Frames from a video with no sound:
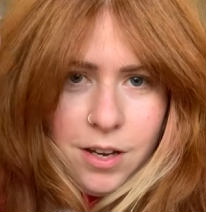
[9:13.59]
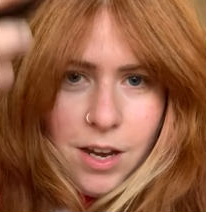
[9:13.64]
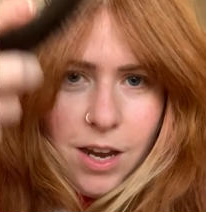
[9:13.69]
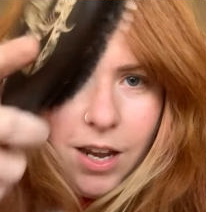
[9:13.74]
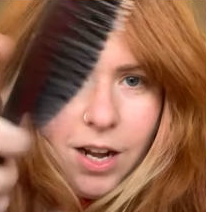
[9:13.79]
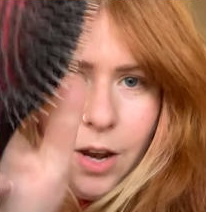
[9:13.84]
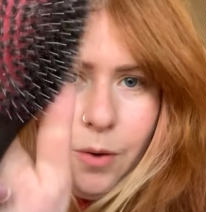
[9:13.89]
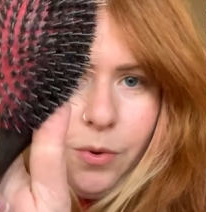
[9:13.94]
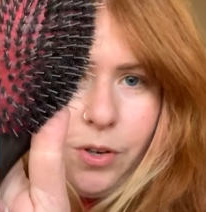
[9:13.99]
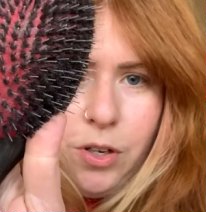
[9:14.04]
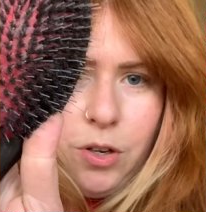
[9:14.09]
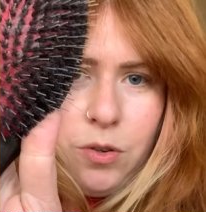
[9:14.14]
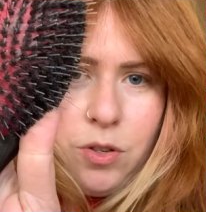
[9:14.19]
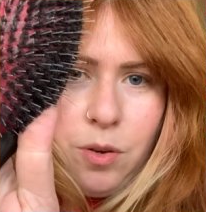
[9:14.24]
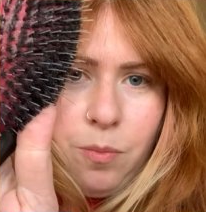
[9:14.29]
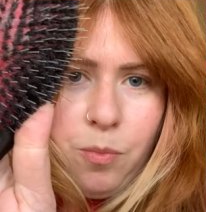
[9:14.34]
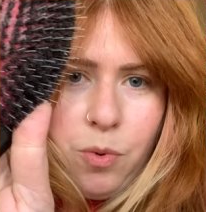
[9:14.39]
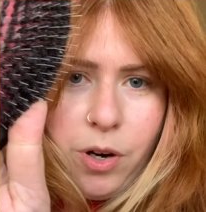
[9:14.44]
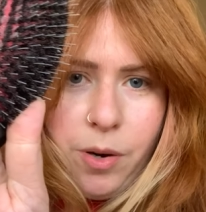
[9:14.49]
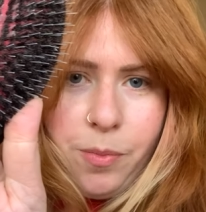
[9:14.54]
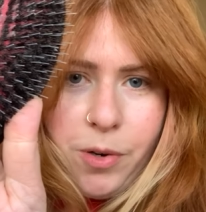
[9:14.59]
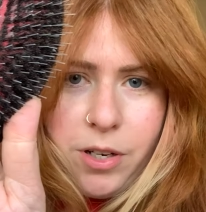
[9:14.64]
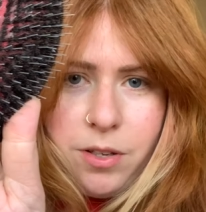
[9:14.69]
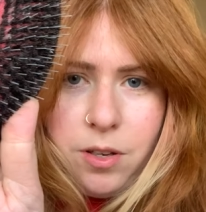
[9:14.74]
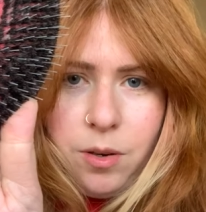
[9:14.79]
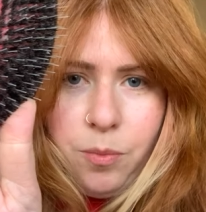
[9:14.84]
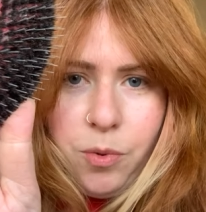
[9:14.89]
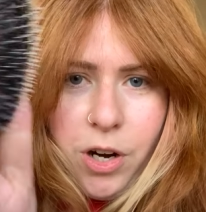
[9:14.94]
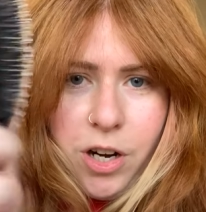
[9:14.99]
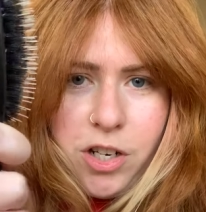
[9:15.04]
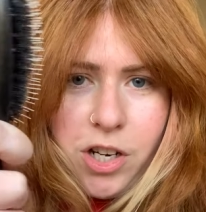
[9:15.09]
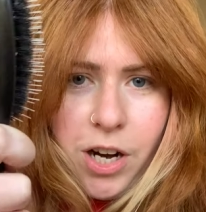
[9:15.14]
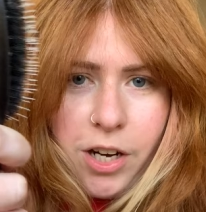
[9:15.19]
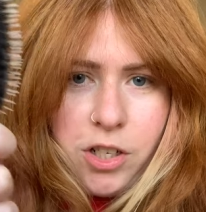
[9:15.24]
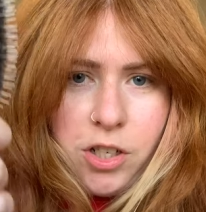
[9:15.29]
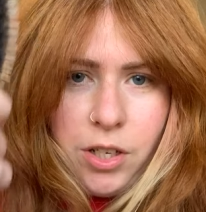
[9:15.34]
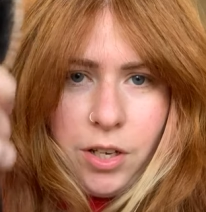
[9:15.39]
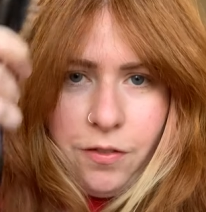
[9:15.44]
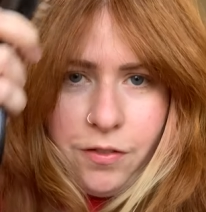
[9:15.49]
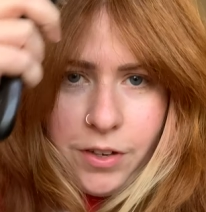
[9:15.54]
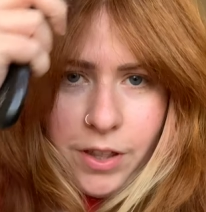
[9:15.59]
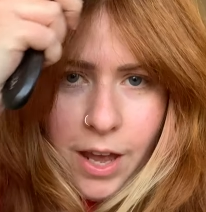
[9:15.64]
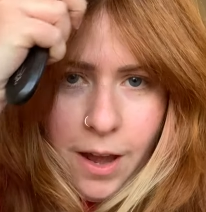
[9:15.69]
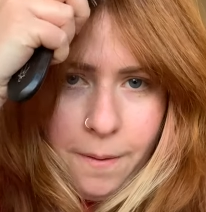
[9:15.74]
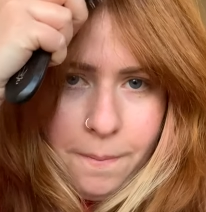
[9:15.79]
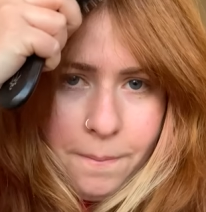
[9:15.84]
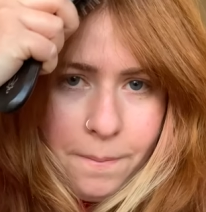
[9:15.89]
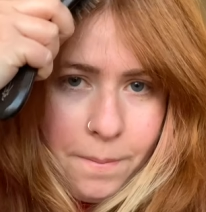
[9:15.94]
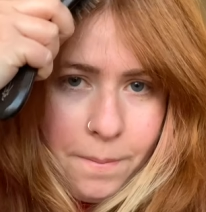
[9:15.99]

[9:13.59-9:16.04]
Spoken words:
And I would use a boar bristle brush actually for that.